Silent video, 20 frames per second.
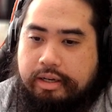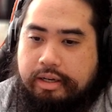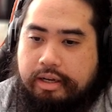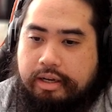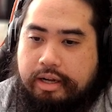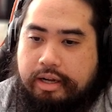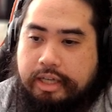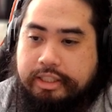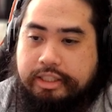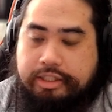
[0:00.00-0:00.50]

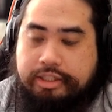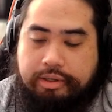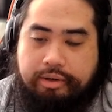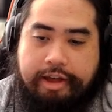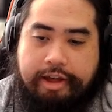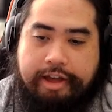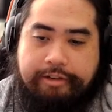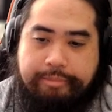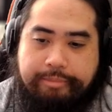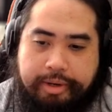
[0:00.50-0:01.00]
I still
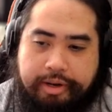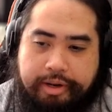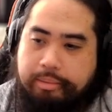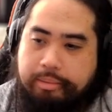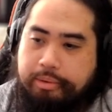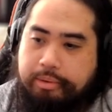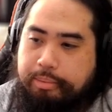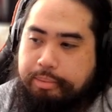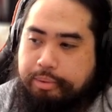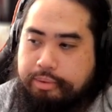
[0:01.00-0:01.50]
have been
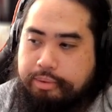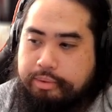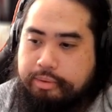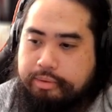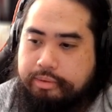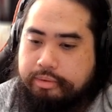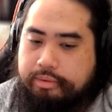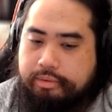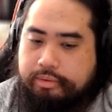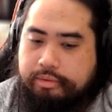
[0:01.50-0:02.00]
able to
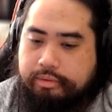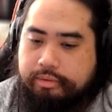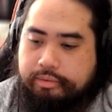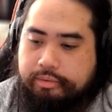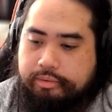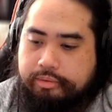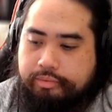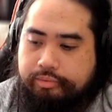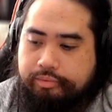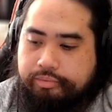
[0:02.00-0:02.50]
pull
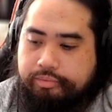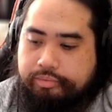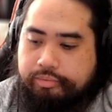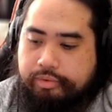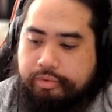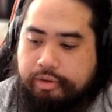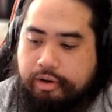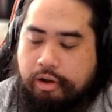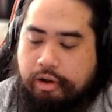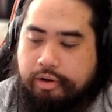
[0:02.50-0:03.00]

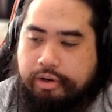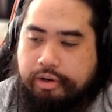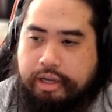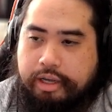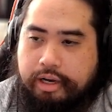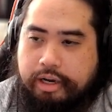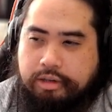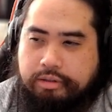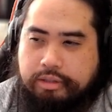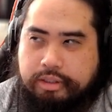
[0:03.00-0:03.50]
all the
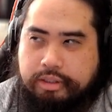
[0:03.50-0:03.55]
characters